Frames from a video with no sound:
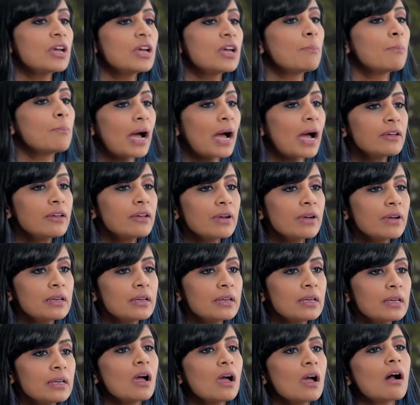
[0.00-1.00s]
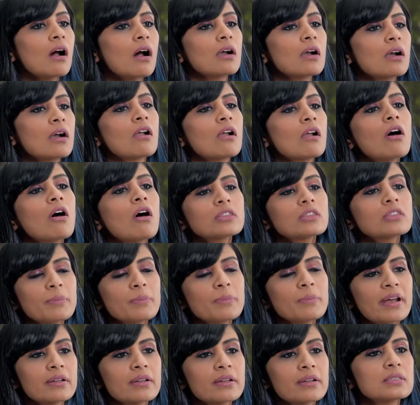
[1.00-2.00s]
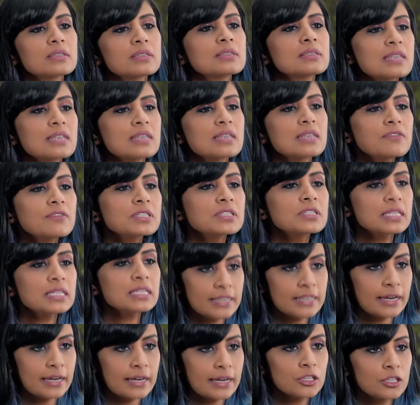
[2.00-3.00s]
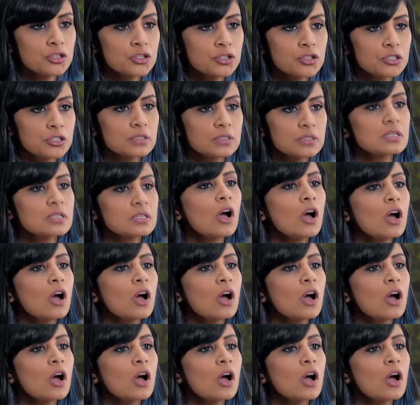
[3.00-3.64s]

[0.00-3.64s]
We are migrating our North American servicing technicians